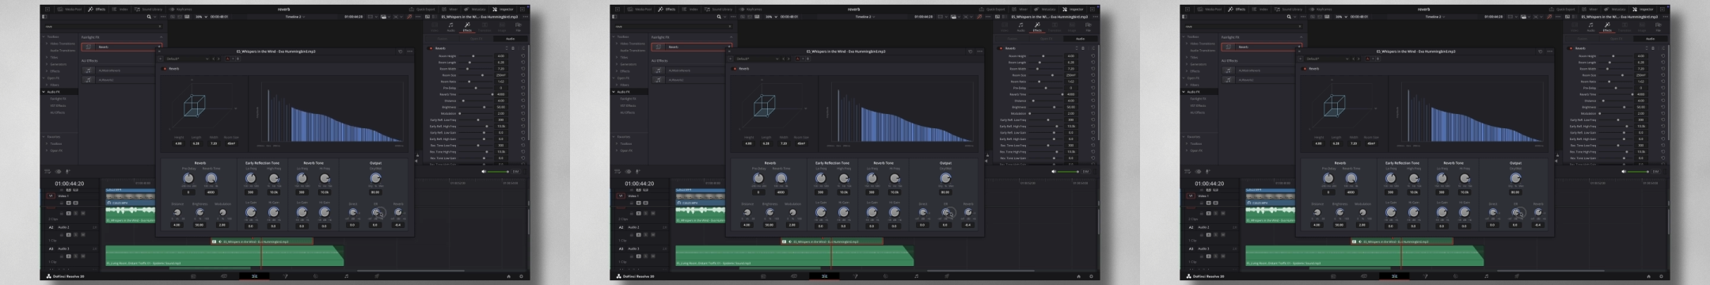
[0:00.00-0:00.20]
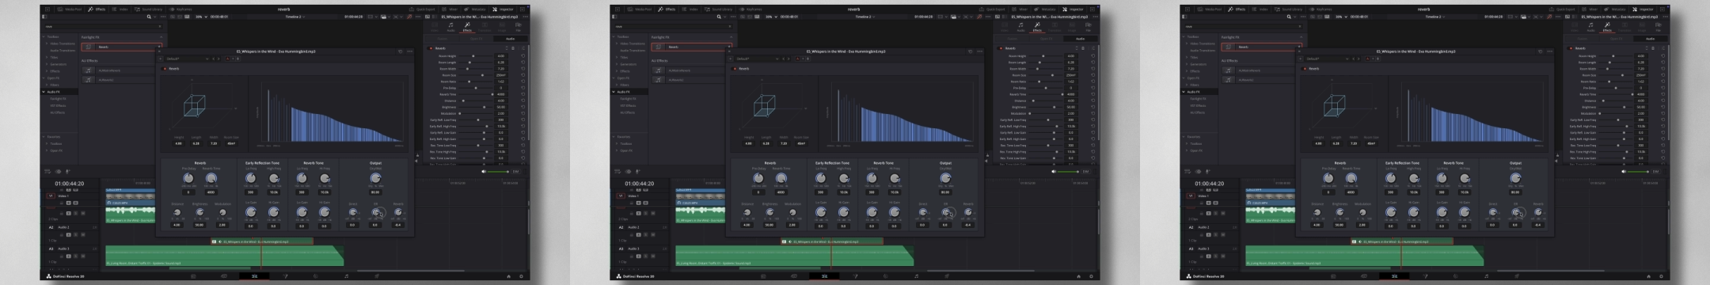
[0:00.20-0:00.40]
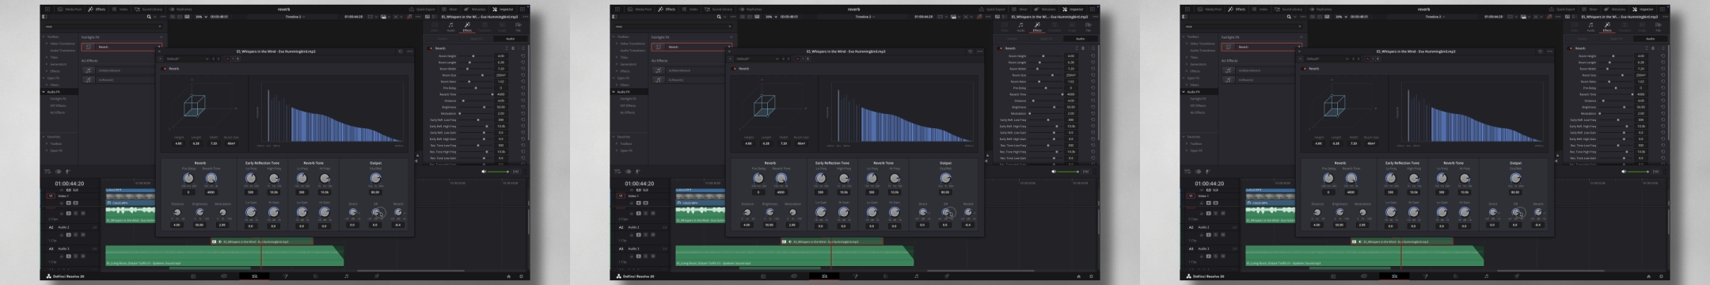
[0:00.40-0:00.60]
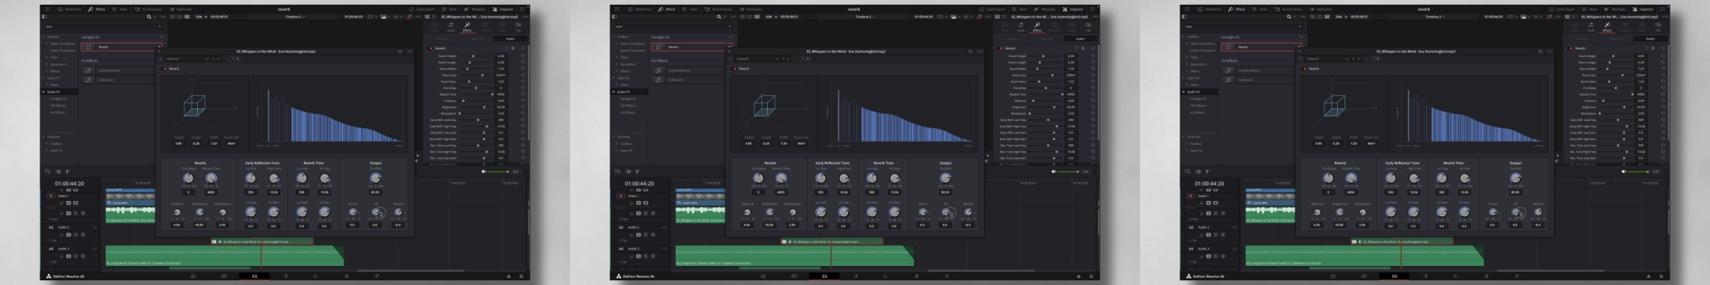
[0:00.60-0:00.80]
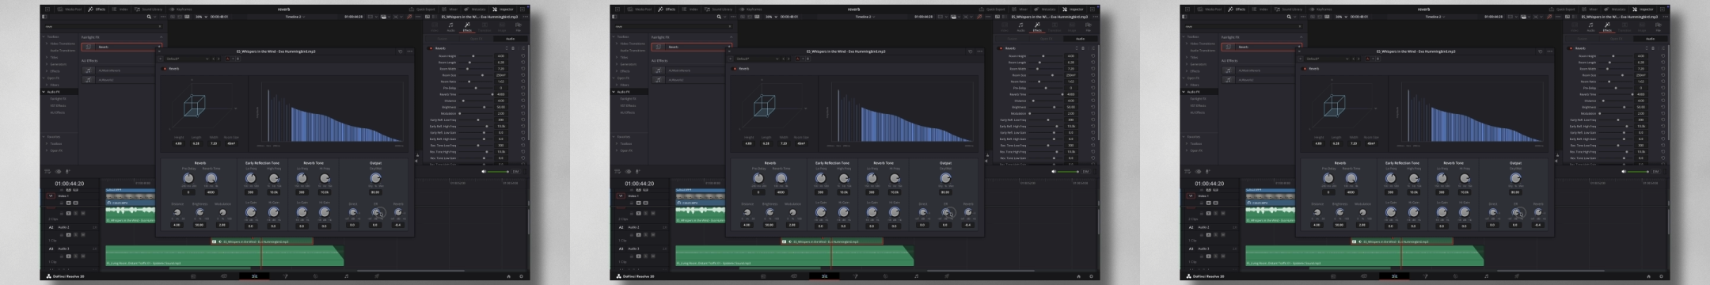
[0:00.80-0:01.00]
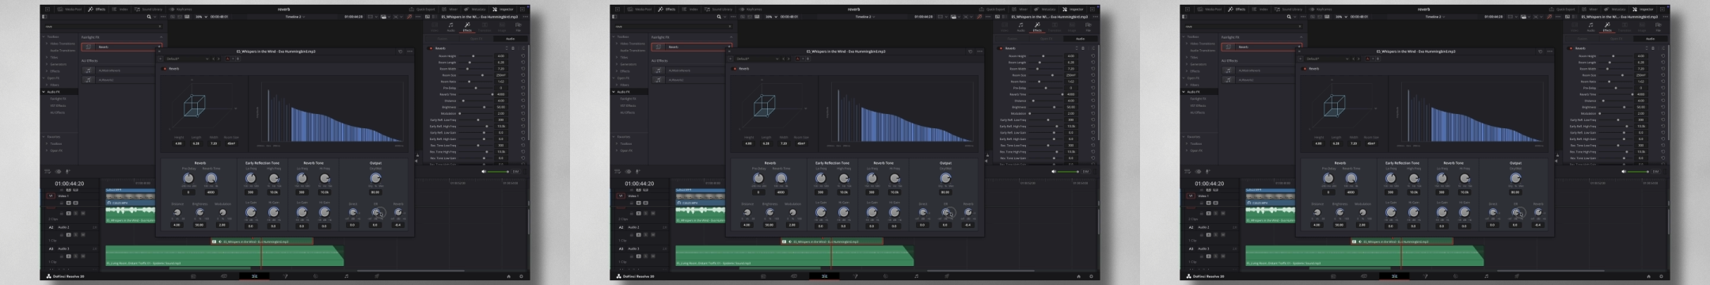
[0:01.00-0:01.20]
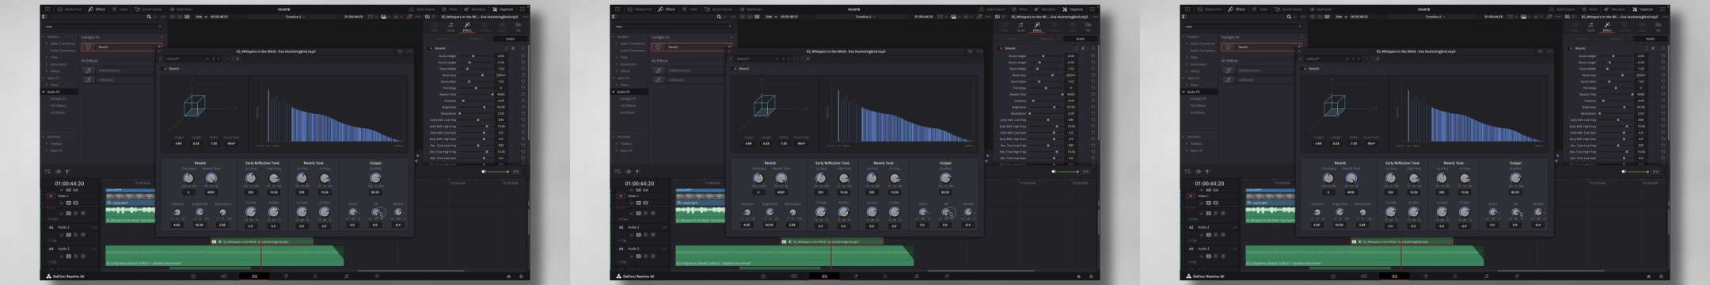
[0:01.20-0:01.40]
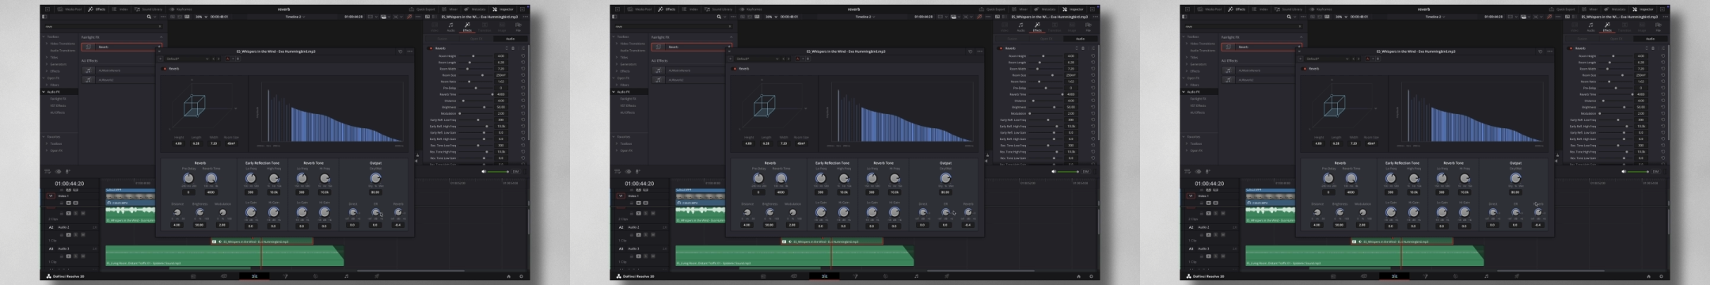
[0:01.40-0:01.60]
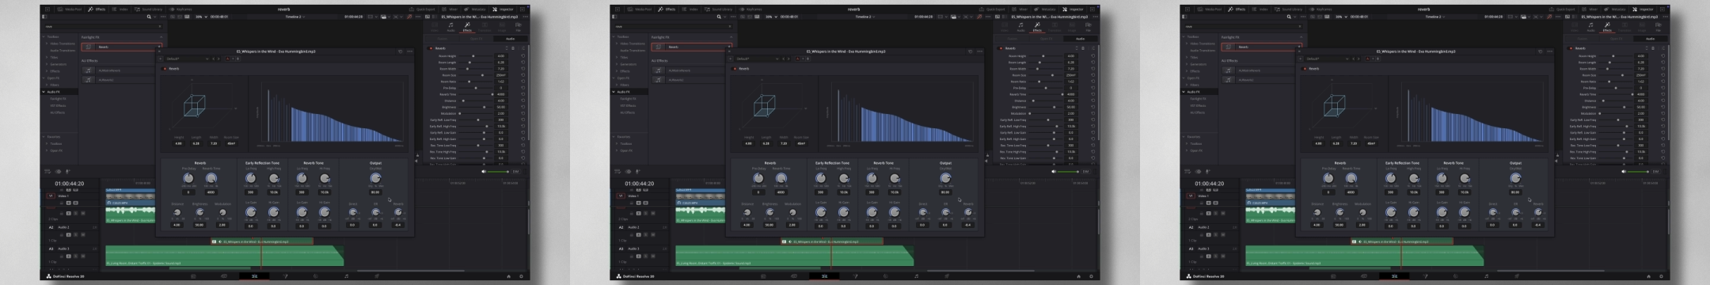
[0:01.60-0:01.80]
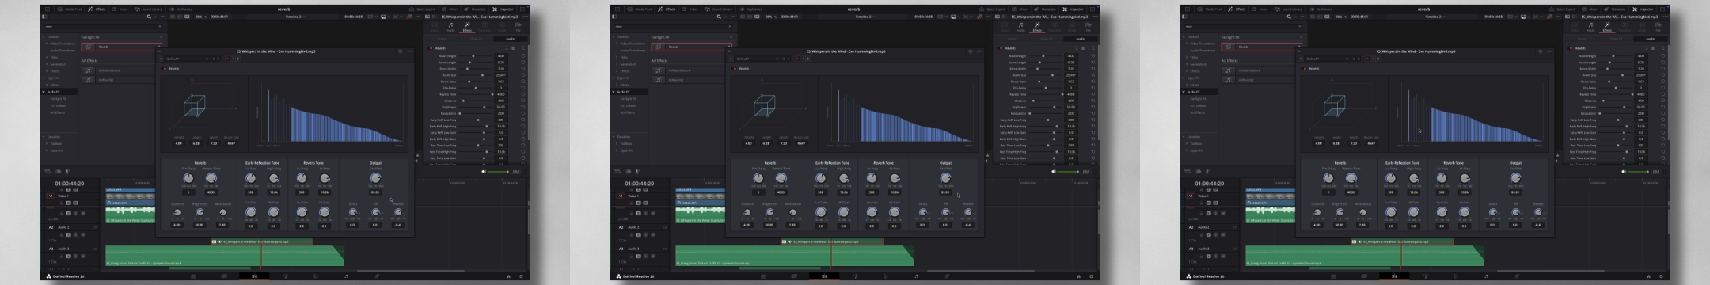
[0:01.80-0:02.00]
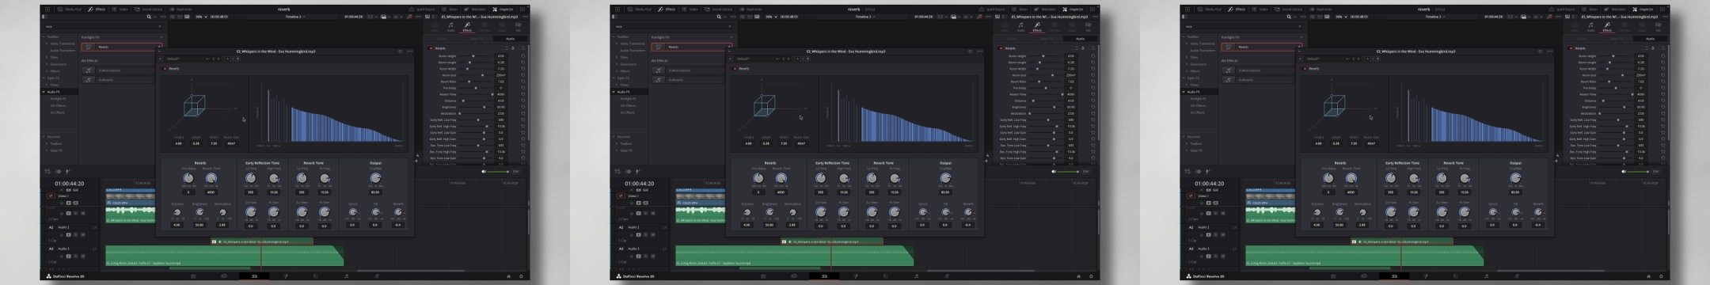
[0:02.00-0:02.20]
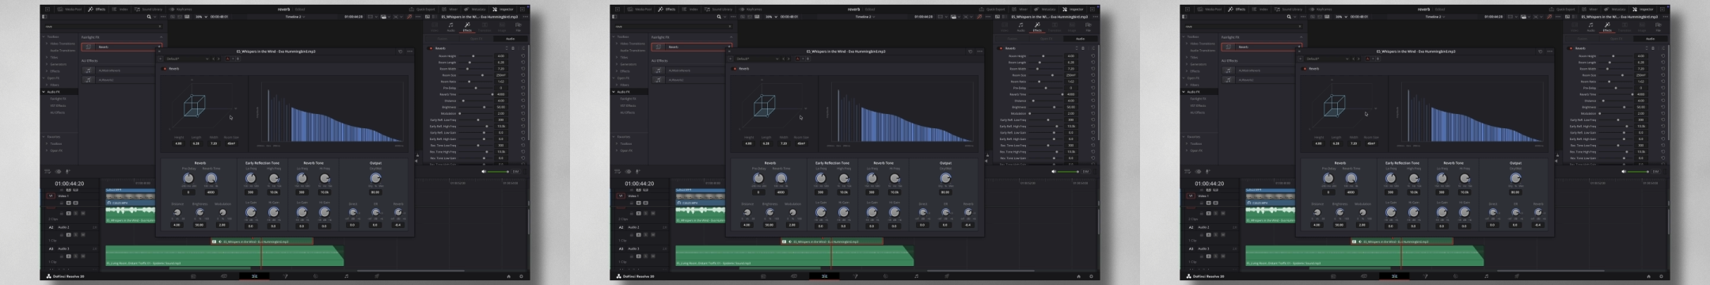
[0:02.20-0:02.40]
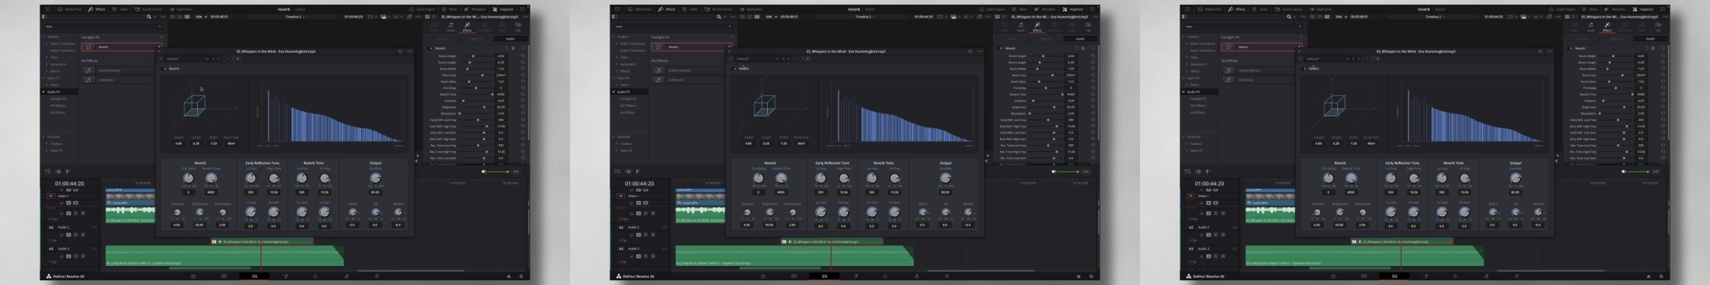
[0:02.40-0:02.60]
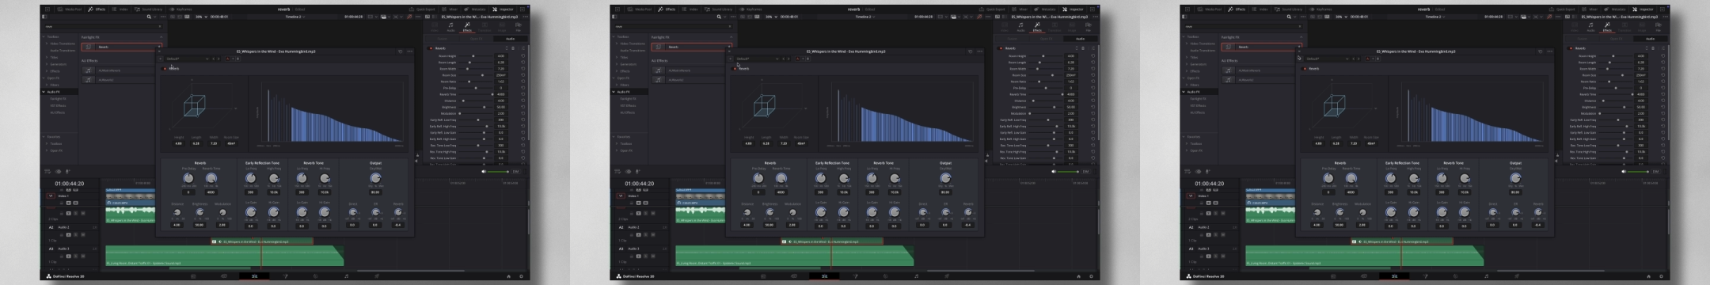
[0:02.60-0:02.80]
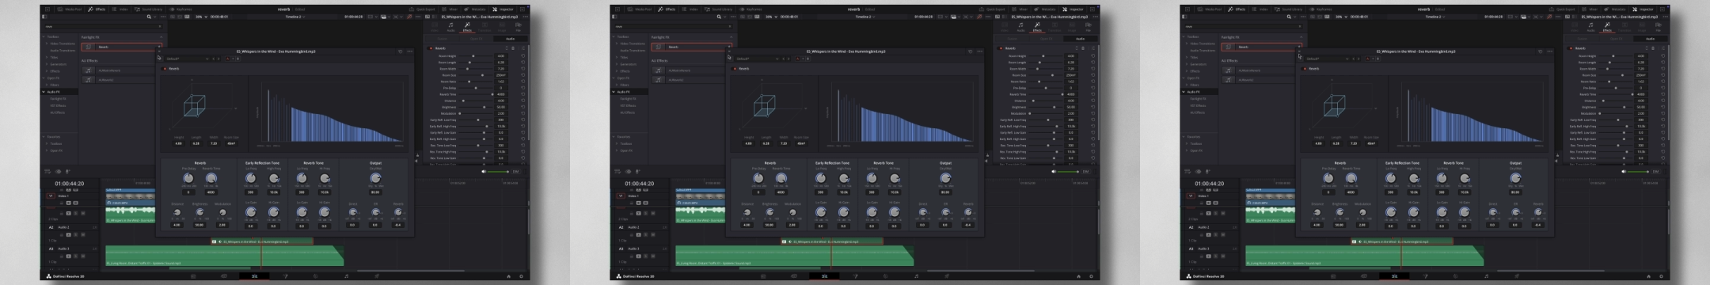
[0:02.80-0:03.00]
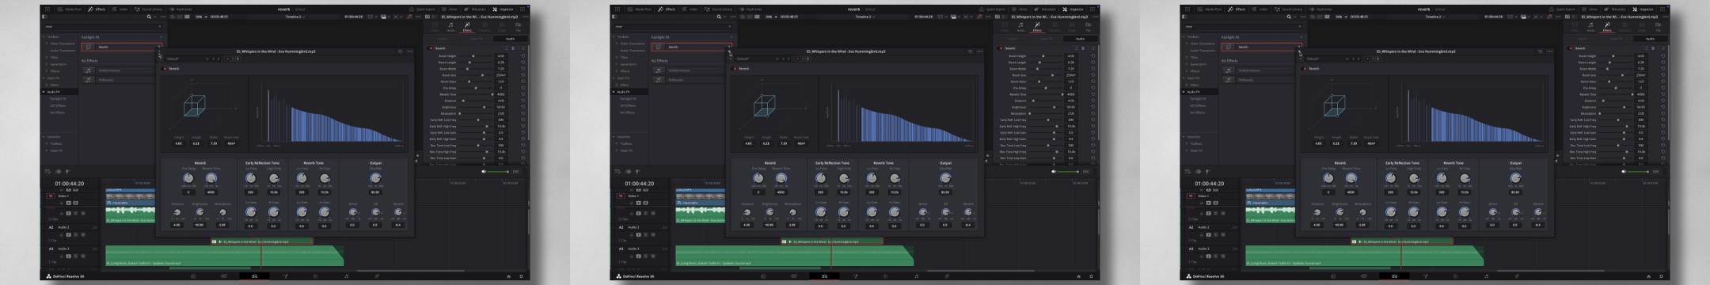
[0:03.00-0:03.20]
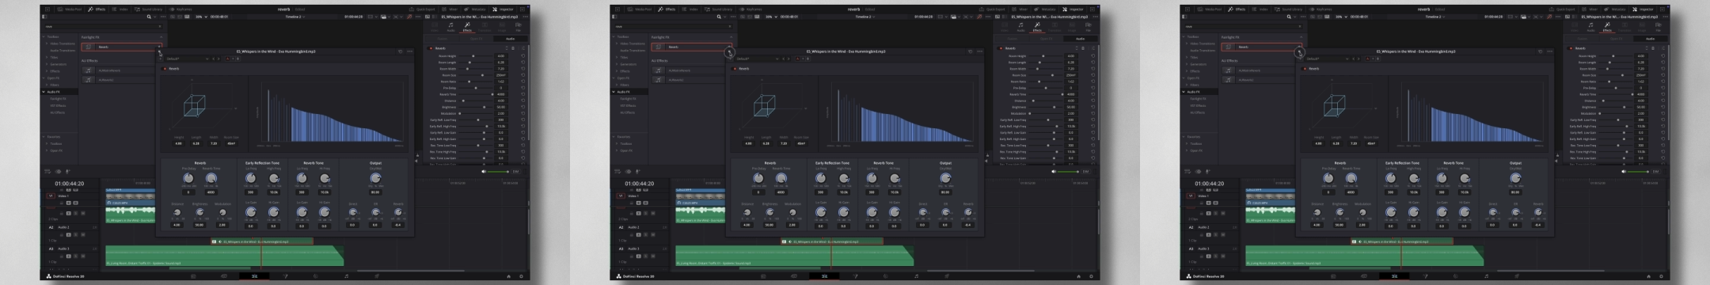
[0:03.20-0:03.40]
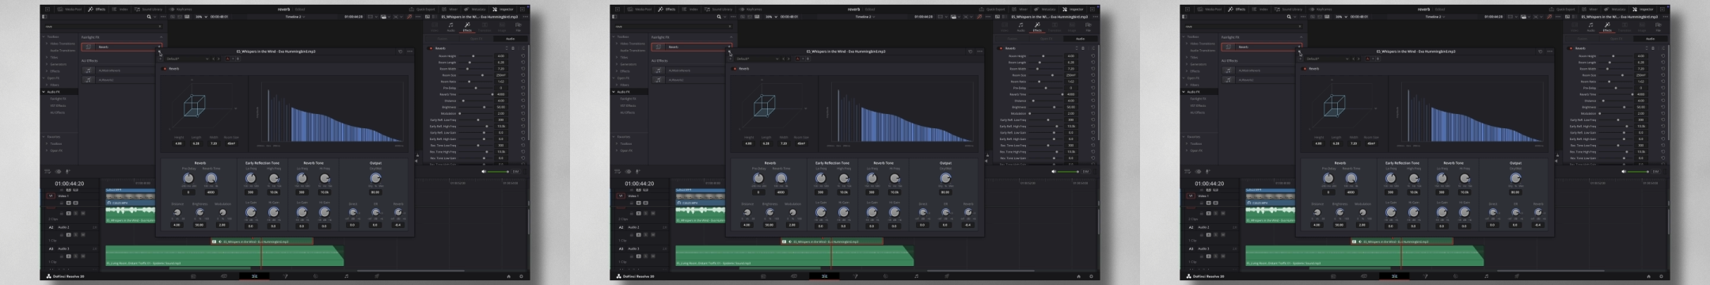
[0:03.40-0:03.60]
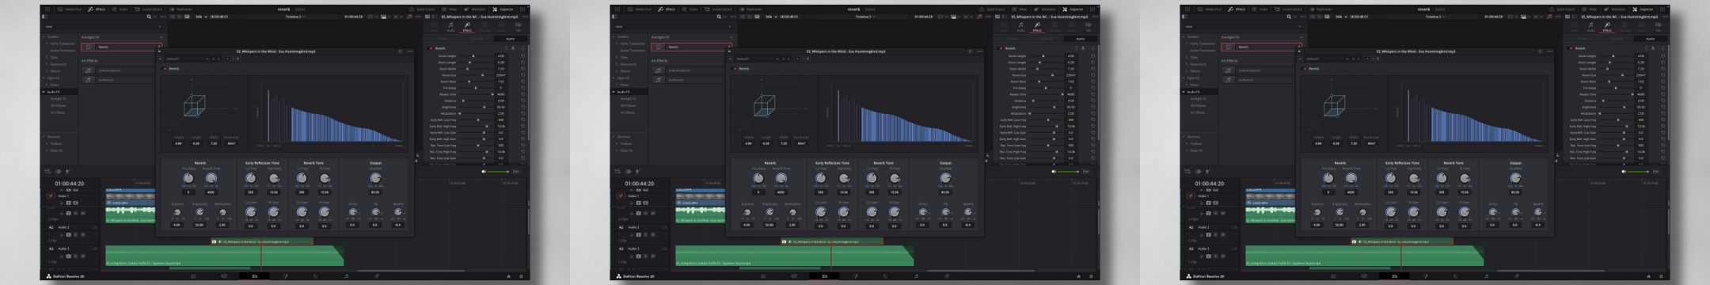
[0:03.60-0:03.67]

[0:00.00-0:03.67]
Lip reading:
No face is visible, so there are no lips to read.